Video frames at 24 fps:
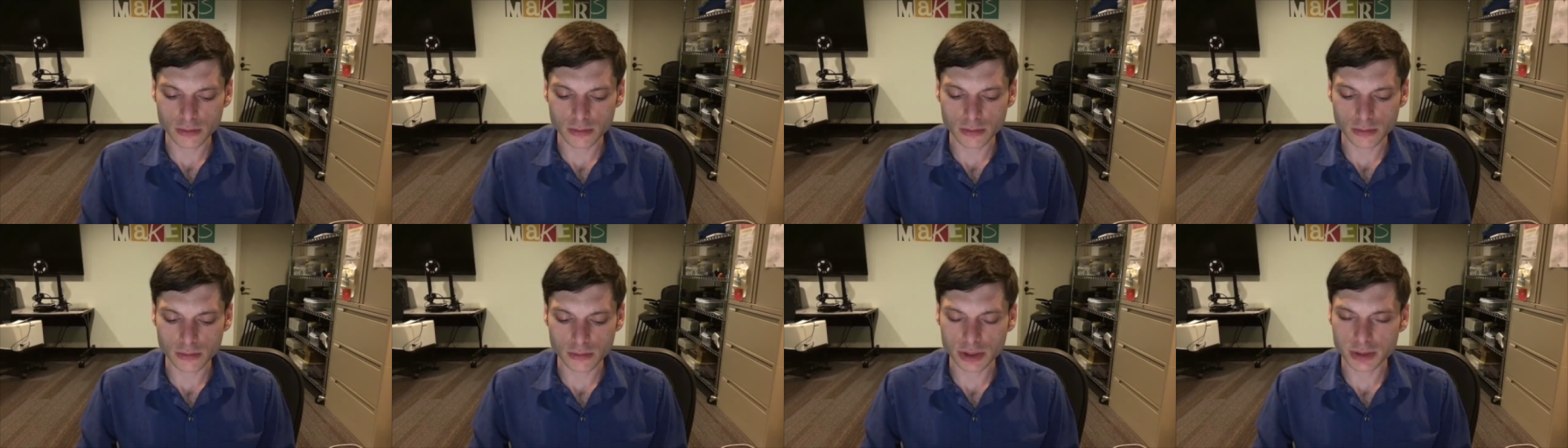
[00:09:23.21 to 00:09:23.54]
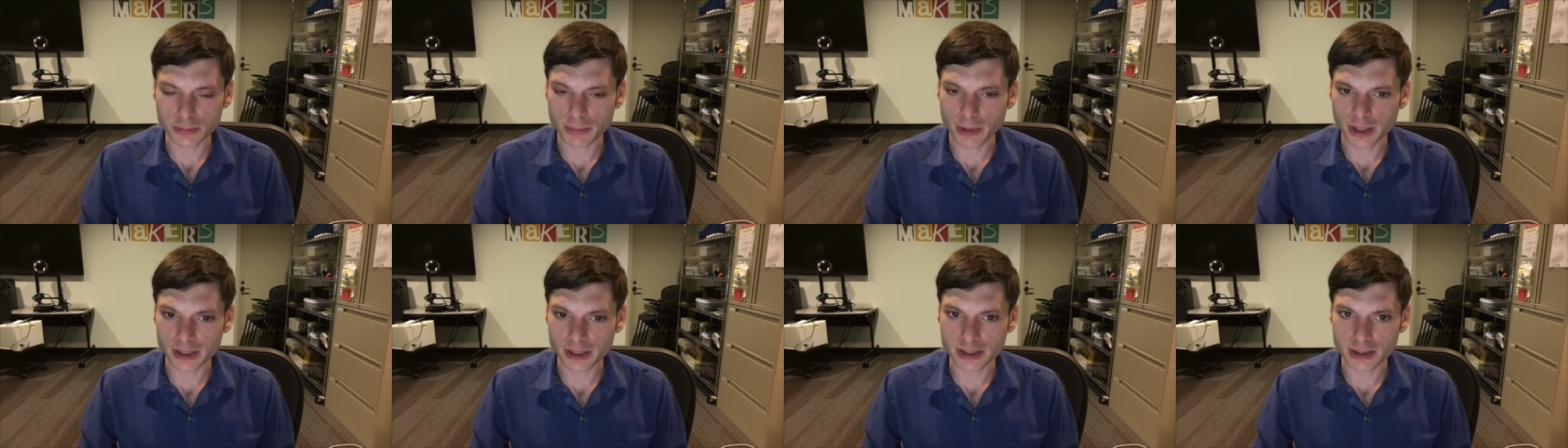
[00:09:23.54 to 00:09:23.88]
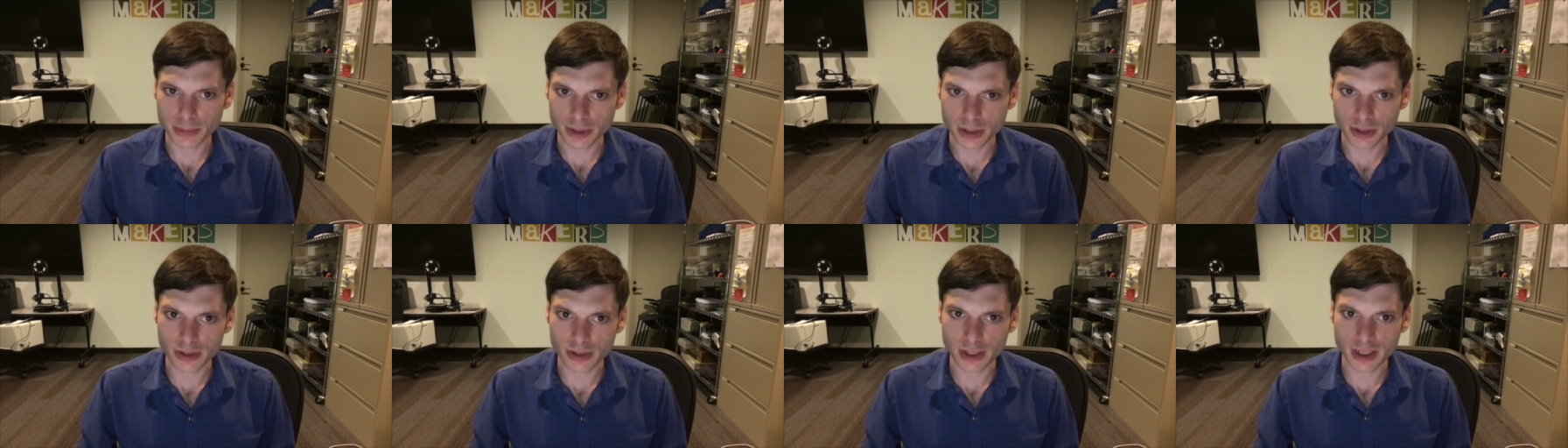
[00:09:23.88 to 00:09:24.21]

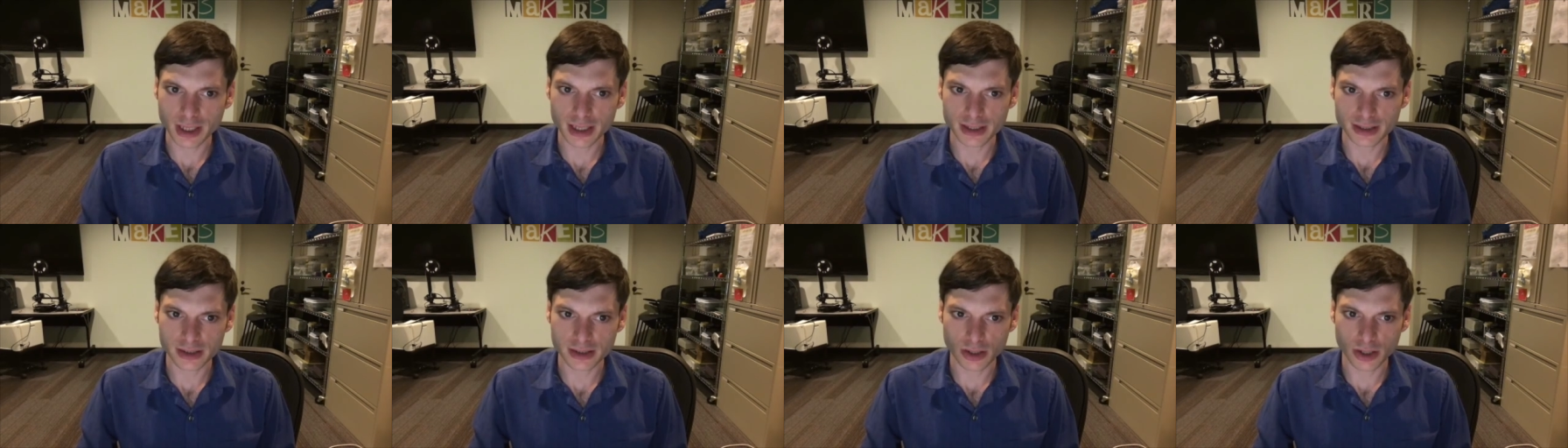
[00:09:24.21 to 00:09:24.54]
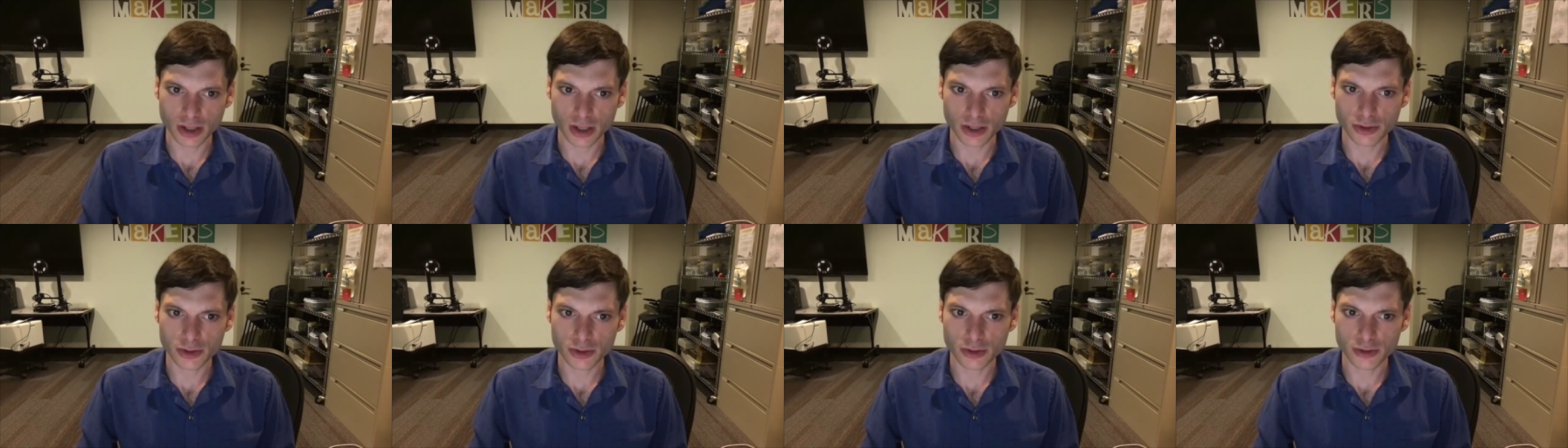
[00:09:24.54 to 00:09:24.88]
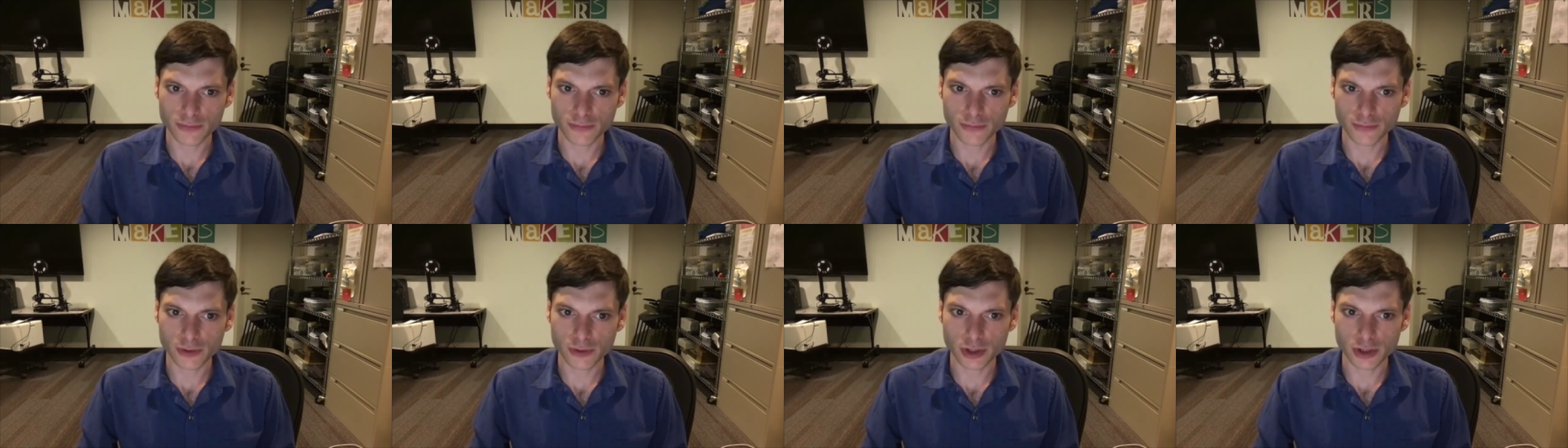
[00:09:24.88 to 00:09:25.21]
responsibility as an author
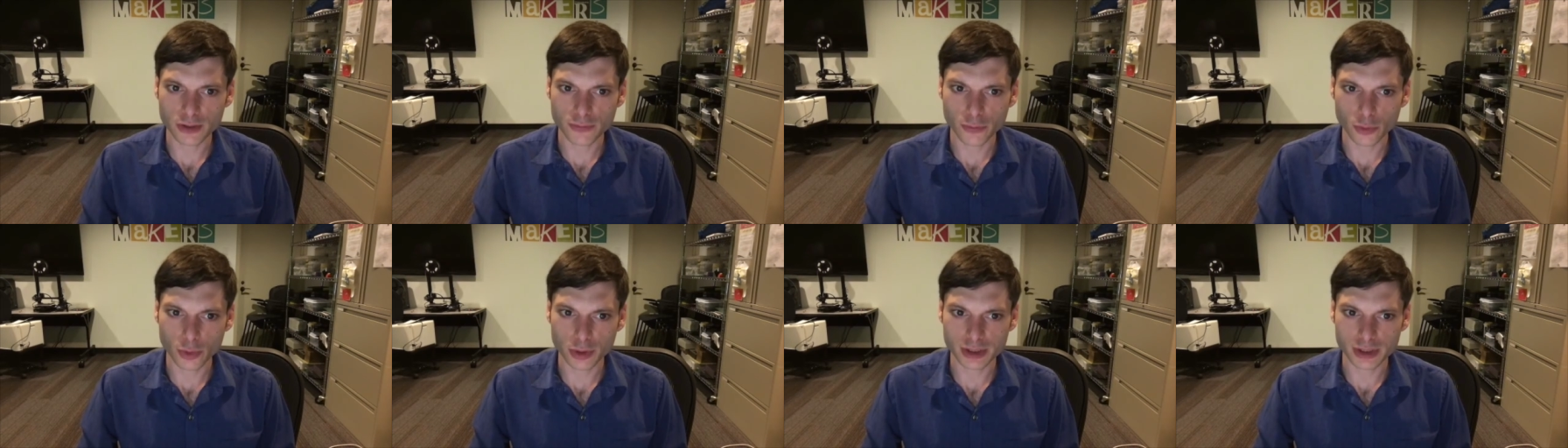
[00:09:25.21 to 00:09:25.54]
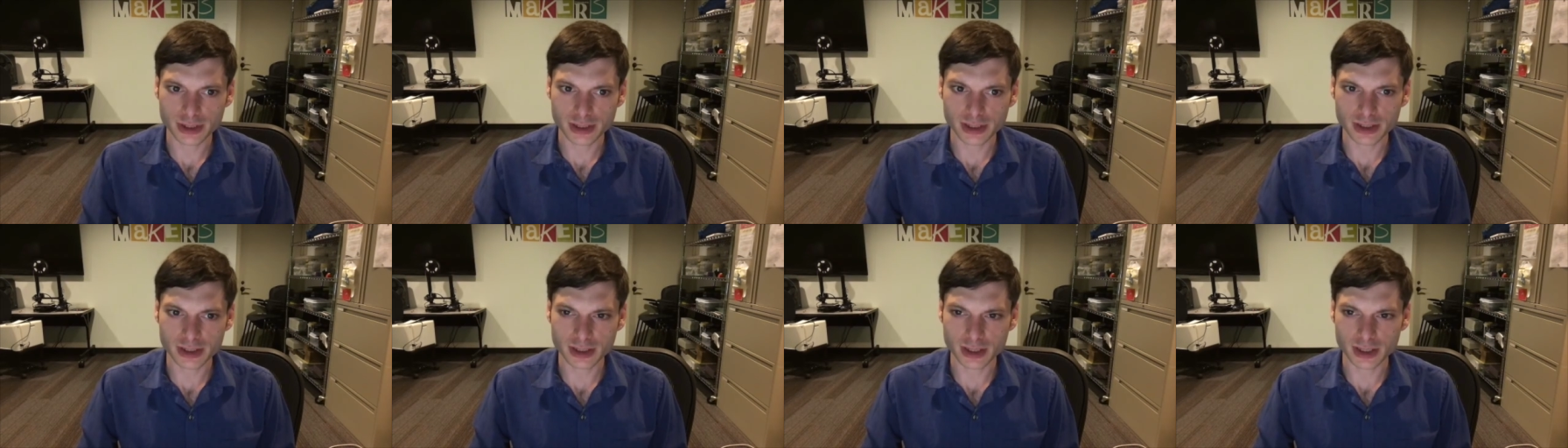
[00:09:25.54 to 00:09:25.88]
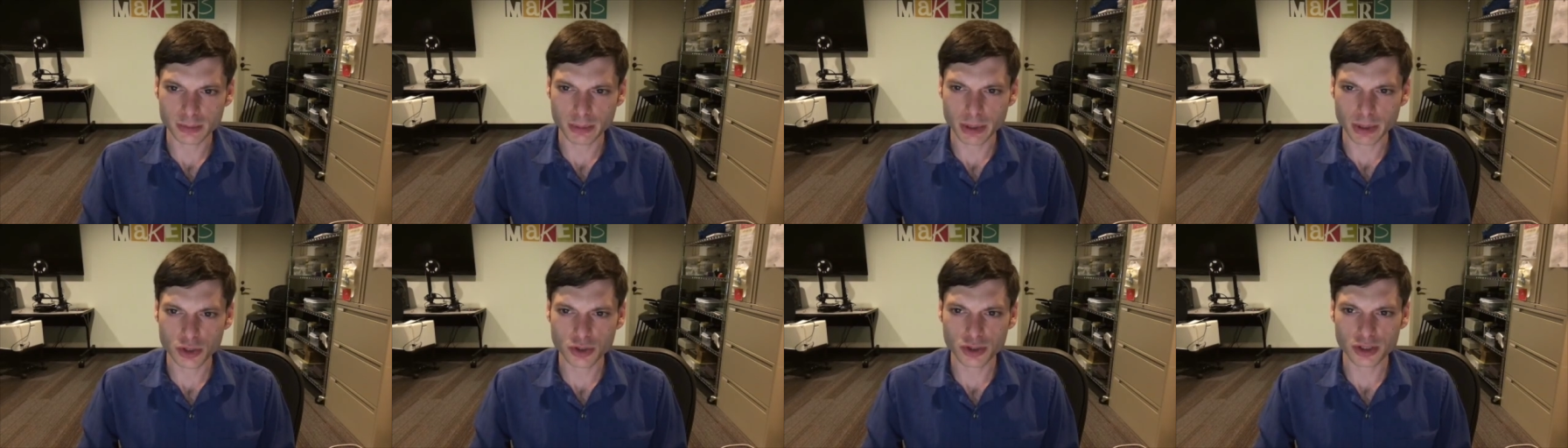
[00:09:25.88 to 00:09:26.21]
for these voices,
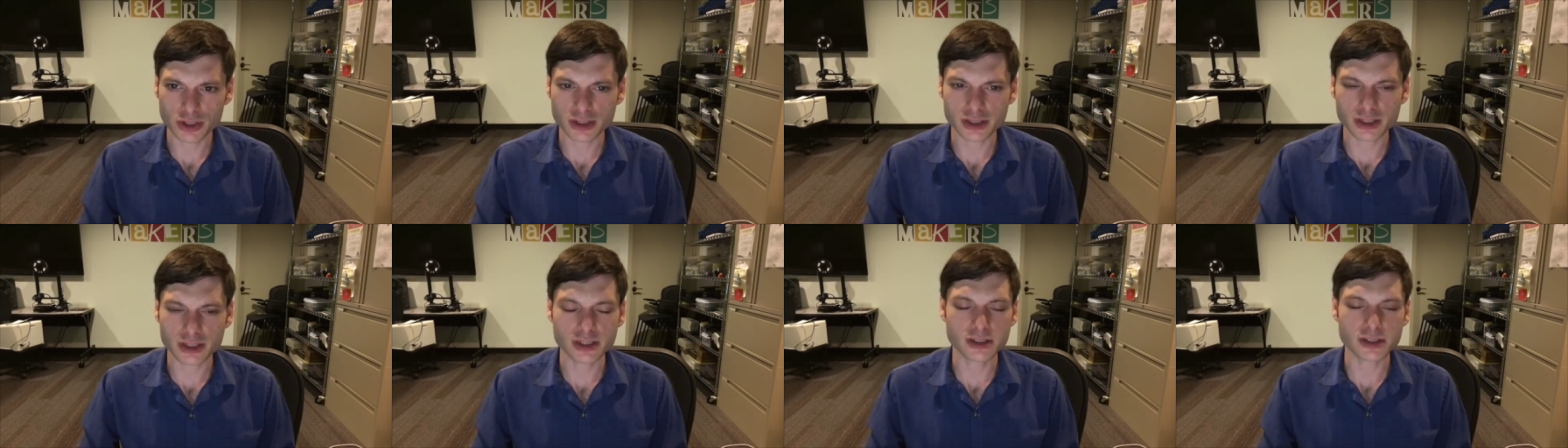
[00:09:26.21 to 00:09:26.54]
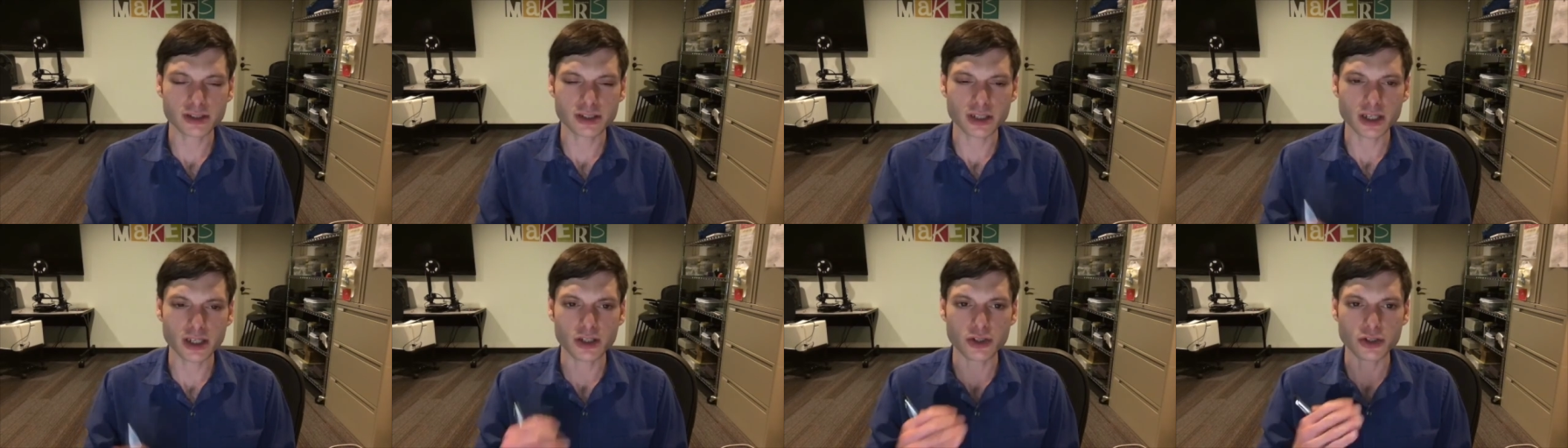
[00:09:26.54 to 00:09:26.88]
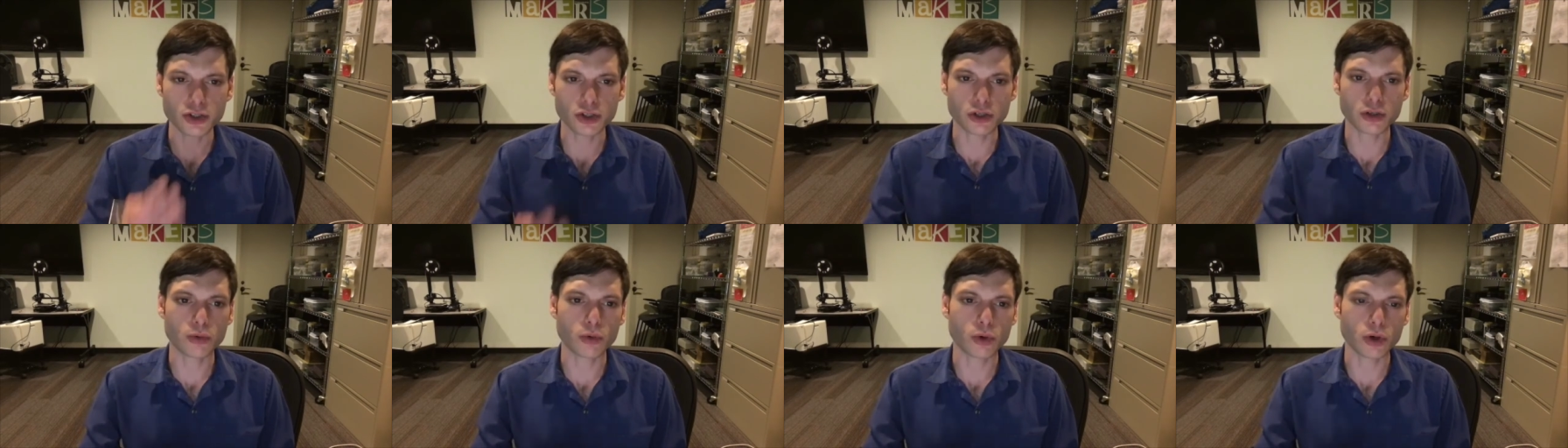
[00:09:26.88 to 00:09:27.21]
especially since in
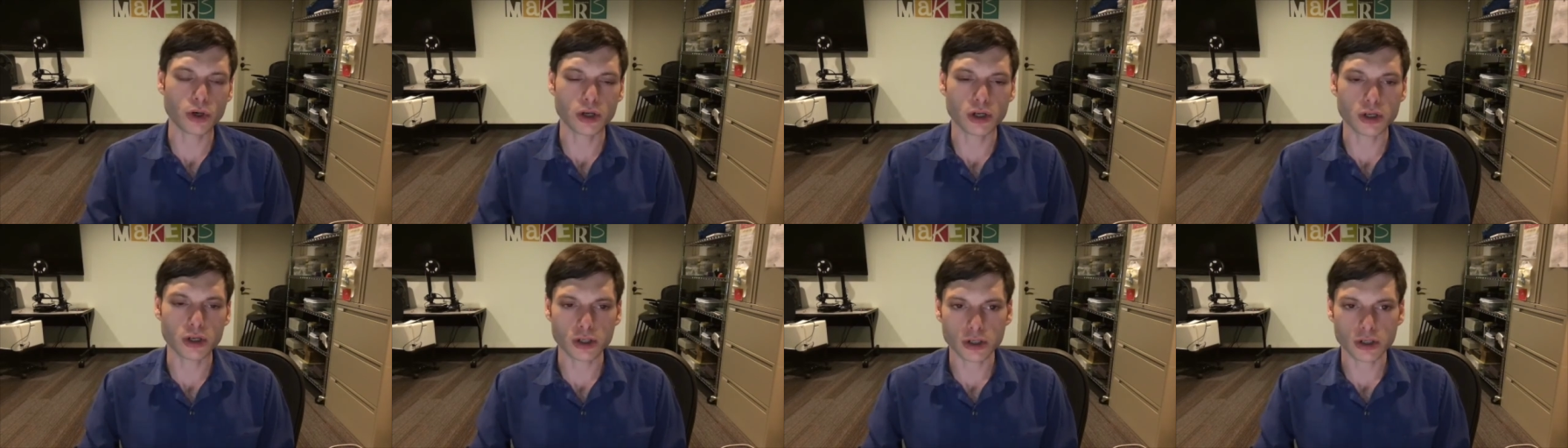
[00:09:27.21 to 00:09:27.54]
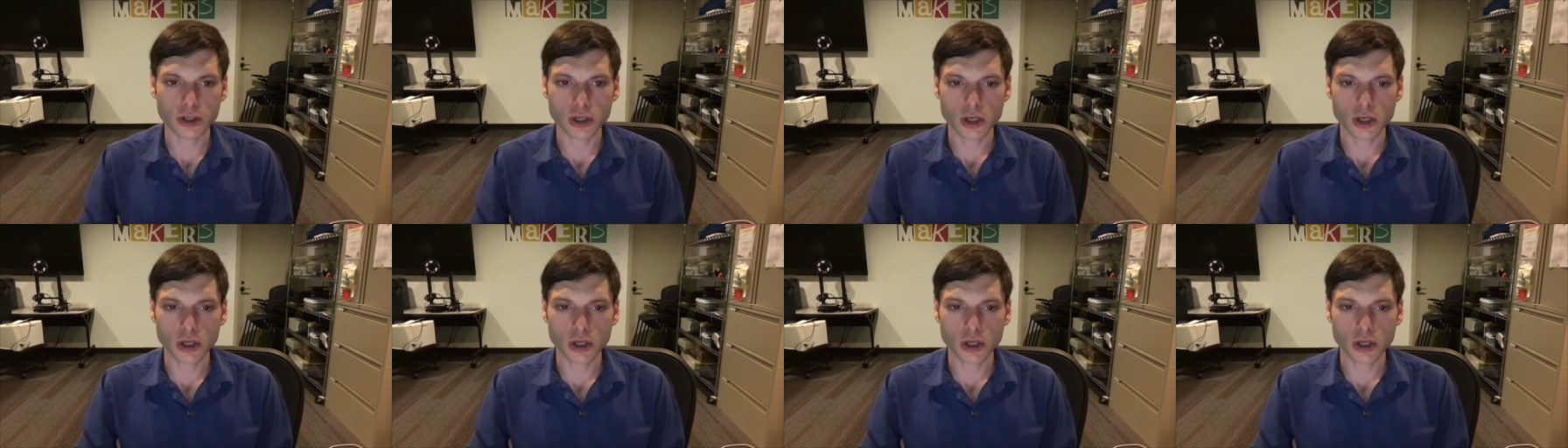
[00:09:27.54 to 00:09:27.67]
your work,